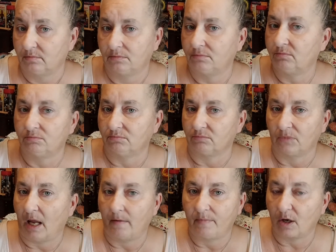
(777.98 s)

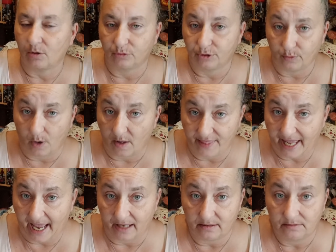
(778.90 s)
I'm not going to do all
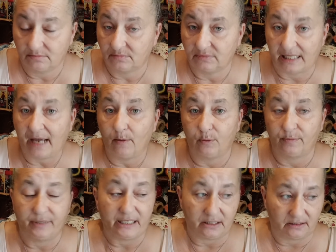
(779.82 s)
that. That would
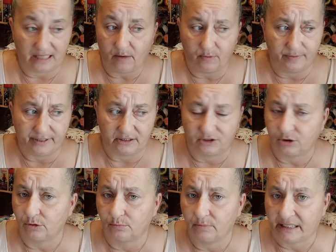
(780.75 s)
be
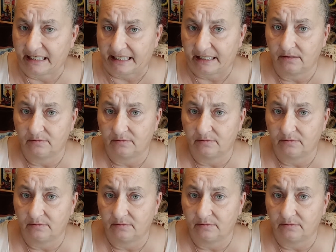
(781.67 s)
too many.